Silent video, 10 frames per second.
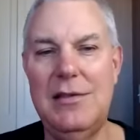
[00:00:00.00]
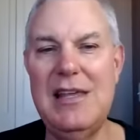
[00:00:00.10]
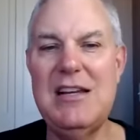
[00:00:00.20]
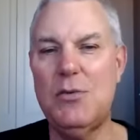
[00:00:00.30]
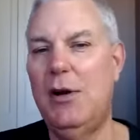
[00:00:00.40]

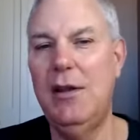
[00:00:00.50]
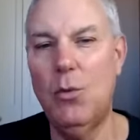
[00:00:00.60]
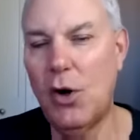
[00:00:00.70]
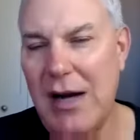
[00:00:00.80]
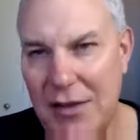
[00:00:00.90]
Things rarely
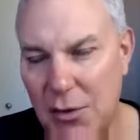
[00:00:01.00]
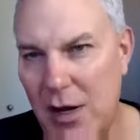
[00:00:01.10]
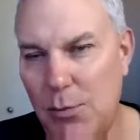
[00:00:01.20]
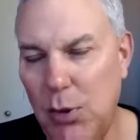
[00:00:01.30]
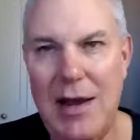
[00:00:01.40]
work out the way
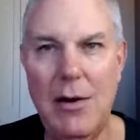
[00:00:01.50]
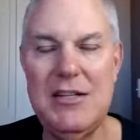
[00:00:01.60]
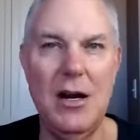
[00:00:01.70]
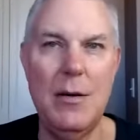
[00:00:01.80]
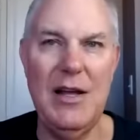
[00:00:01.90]
you plan. I
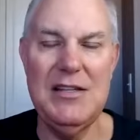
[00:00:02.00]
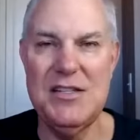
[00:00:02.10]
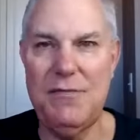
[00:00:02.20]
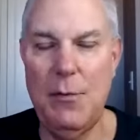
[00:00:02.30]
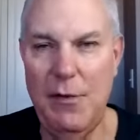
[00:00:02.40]
talk about
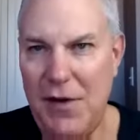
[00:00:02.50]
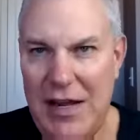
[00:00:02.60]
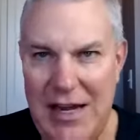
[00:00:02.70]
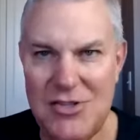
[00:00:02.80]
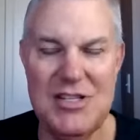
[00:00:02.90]
this from a
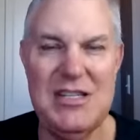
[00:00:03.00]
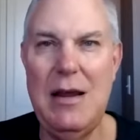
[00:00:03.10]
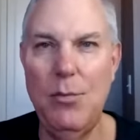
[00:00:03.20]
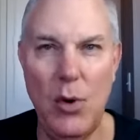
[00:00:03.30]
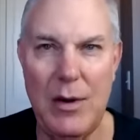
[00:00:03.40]
financial
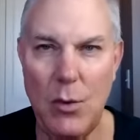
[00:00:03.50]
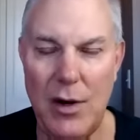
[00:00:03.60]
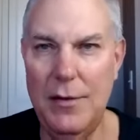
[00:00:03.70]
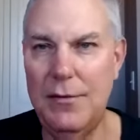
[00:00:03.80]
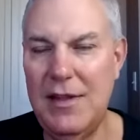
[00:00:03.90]
standpoint. One
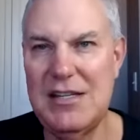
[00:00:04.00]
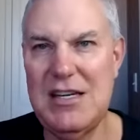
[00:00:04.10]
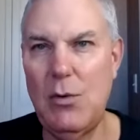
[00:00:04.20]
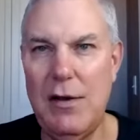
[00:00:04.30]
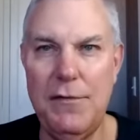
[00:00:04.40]
of the things I
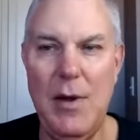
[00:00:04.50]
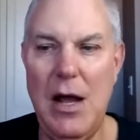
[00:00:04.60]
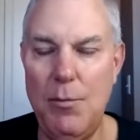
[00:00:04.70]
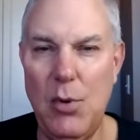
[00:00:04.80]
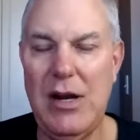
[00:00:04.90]
read from
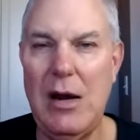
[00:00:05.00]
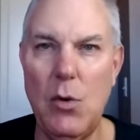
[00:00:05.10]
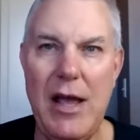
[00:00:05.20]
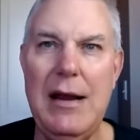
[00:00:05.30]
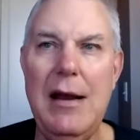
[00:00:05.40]
a book I
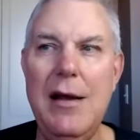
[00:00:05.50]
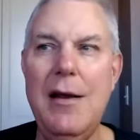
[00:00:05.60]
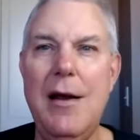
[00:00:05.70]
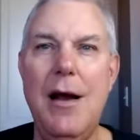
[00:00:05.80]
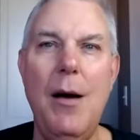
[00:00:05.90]
read
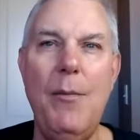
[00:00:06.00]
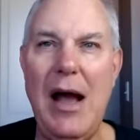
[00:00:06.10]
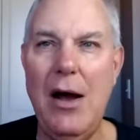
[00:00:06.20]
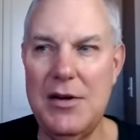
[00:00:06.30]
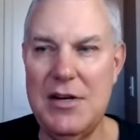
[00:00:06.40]

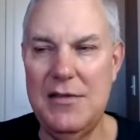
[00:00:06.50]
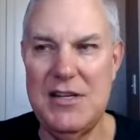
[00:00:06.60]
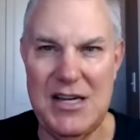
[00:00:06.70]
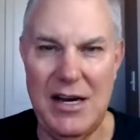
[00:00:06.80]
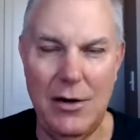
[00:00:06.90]
about the
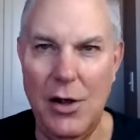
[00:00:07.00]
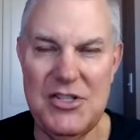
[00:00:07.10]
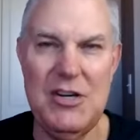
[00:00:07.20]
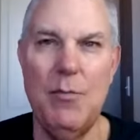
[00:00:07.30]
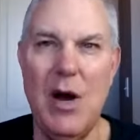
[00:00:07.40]

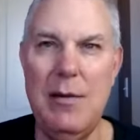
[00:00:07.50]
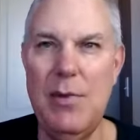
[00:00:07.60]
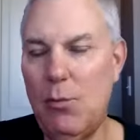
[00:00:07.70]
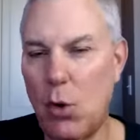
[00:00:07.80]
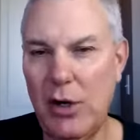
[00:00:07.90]
psychology of money
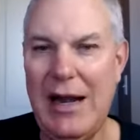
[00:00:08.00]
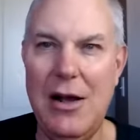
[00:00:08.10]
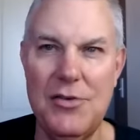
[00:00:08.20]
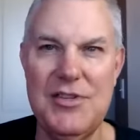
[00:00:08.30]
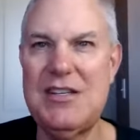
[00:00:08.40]
by Morgan
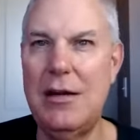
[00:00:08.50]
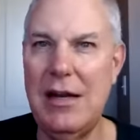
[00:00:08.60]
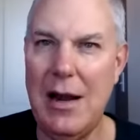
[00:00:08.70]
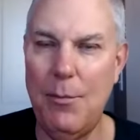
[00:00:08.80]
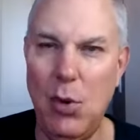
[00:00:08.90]
Housel said, you
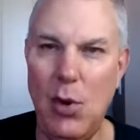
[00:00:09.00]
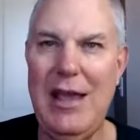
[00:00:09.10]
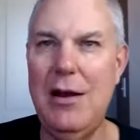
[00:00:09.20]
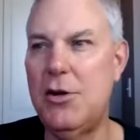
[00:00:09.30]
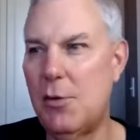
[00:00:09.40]
got to
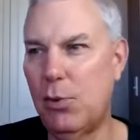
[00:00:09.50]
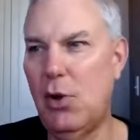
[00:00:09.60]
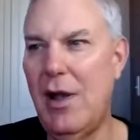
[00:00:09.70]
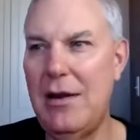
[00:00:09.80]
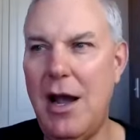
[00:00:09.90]
plan on your
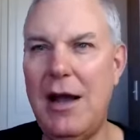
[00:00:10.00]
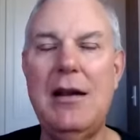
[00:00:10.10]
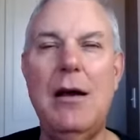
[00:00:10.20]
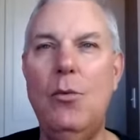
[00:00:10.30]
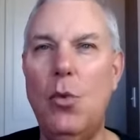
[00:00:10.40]
plan not
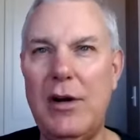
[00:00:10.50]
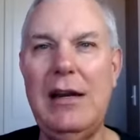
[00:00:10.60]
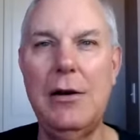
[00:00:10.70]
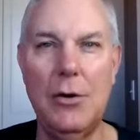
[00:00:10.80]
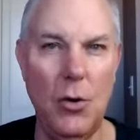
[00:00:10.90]

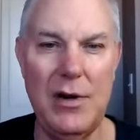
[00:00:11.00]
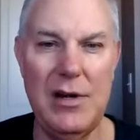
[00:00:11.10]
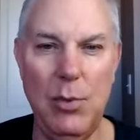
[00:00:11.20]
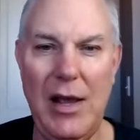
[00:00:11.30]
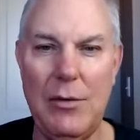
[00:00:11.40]
working according to
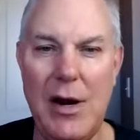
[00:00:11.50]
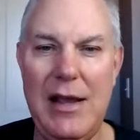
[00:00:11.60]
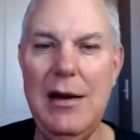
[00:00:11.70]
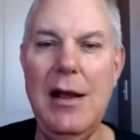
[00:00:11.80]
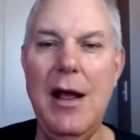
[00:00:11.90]
plan,
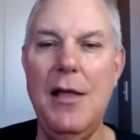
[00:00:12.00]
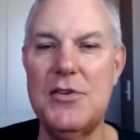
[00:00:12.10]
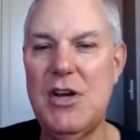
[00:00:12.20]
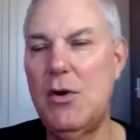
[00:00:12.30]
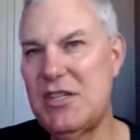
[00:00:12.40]
right?
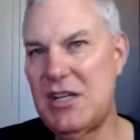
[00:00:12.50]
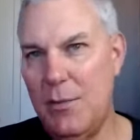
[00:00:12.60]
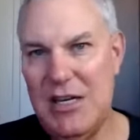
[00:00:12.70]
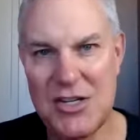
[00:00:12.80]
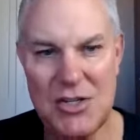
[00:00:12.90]
There's always going to
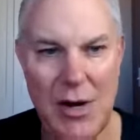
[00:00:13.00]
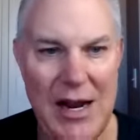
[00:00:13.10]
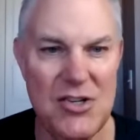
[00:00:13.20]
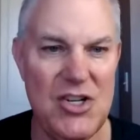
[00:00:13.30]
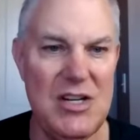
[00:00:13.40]
be
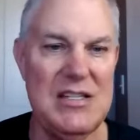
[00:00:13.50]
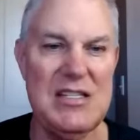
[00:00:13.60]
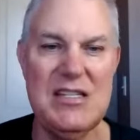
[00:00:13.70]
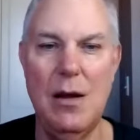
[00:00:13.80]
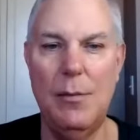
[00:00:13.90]
distractions,
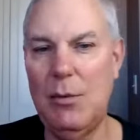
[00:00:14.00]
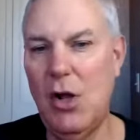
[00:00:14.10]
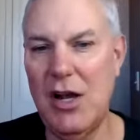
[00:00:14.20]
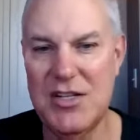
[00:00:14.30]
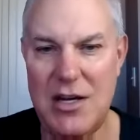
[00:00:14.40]
stumbling
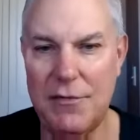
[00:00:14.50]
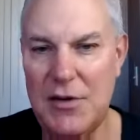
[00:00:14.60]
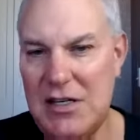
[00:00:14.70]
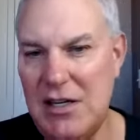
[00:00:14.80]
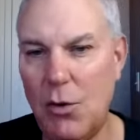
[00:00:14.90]
blocks that you have
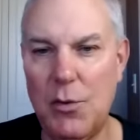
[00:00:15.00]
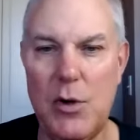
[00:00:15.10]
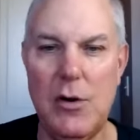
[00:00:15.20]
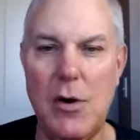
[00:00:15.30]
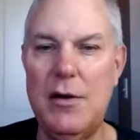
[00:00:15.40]
to deal with
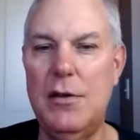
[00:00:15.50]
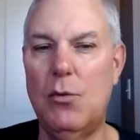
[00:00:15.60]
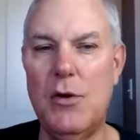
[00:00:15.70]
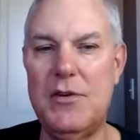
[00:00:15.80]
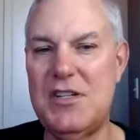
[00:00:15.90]
when you're on the
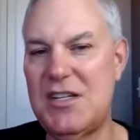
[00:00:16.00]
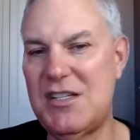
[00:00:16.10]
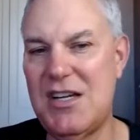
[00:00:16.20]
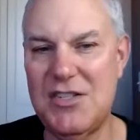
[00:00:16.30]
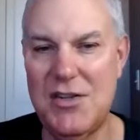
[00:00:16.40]
road to
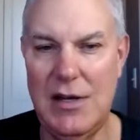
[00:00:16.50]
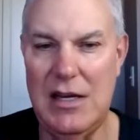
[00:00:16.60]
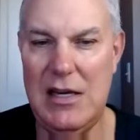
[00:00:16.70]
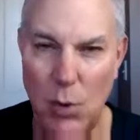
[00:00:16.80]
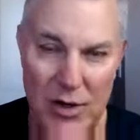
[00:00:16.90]
success. So the
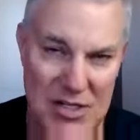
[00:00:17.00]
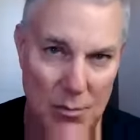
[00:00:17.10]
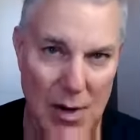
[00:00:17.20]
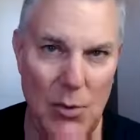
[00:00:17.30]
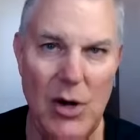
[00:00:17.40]
key point is,
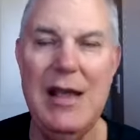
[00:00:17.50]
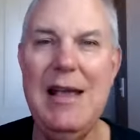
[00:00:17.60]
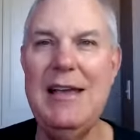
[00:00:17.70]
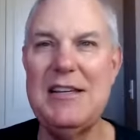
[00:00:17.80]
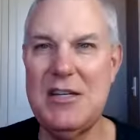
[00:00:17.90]
remember,
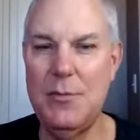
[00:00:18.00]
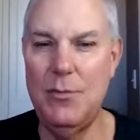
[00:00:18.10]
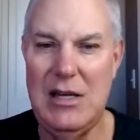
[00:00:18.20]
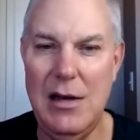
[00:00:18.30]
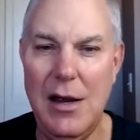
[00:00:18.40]
is
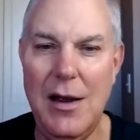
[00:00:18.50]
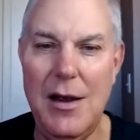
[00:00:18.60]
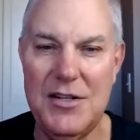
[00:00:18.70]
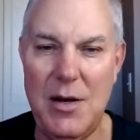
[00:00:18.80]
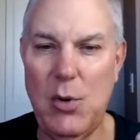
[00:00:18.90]

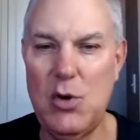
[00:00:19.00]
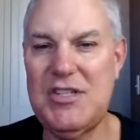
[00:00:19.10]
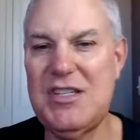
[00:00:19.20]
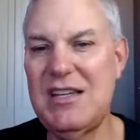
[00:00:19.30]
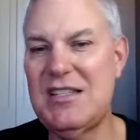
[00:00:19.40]
to
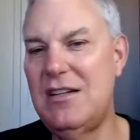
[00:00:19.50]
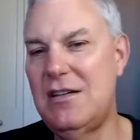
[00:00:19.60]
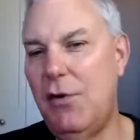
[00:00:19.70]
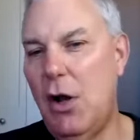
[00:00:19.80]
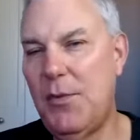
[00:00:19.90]
persist and
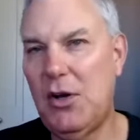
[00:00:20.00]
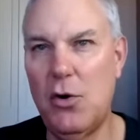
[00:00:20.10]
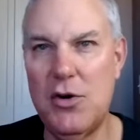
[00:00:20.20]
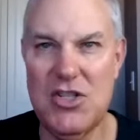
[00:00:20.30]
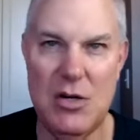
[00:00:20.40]
develop the
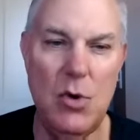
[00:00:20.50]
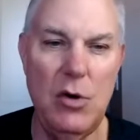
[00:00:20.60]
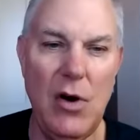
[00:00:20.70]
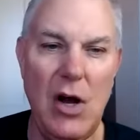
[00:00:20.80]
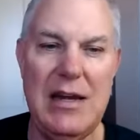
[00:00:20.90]
courage to
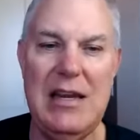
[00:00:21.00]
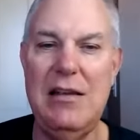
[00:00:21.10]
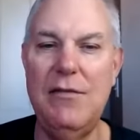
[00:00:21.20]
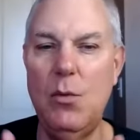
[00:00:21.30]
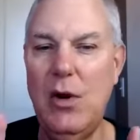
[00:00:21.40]
move on,
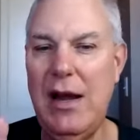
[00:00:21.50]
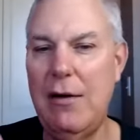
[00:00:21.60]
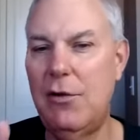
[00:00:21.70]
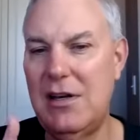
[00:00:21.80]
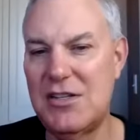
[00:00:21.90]
even when
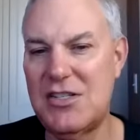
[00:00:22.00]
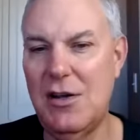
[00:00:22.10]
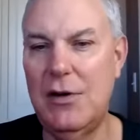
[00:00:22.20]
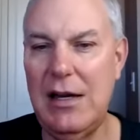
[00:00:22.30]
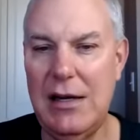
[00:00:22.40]
everything is
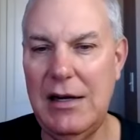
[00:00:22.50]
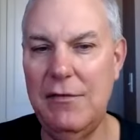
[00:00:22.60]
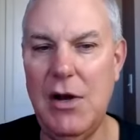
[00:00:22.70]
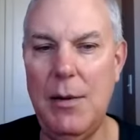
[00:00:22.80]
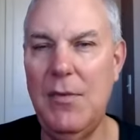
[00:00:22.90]
telling you to
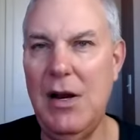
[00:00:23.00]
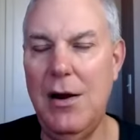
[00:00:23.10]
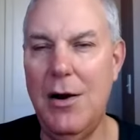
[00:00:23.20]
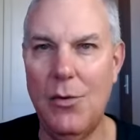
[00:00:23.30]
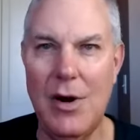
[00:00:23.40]
give up.
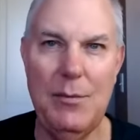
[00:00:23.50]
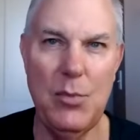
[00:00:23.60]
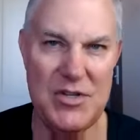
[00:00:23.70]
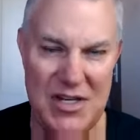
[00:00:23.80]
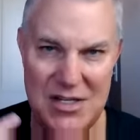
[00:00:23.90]
Right?
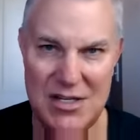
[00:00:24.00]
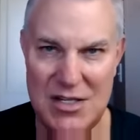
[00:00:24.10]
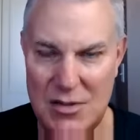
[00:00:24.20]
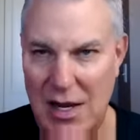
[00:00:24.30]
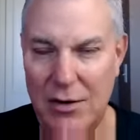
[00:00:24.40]
Persistence
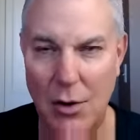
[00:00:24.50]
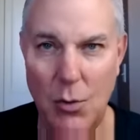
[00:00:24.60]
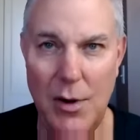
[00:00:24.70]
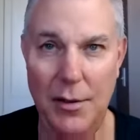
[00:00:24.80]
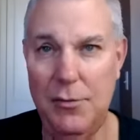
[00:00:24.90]
is, I call,
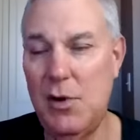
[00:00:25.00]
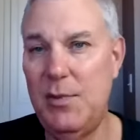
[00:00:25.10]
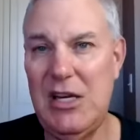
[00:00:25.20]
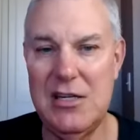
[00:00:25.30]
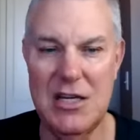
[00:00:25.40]
one of the 3
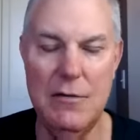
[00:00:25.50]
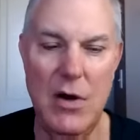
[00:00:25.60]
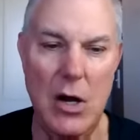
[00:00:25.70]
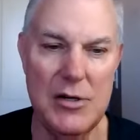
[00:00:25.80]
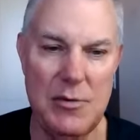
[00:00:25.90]
P's of
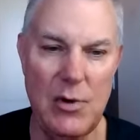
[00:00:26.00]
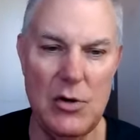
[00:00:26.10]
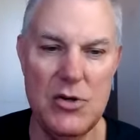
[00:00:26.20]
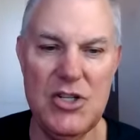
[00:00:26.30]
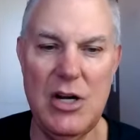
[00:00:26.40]

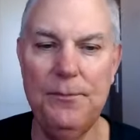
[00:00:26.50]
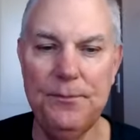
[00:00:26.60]
entrepreneurship.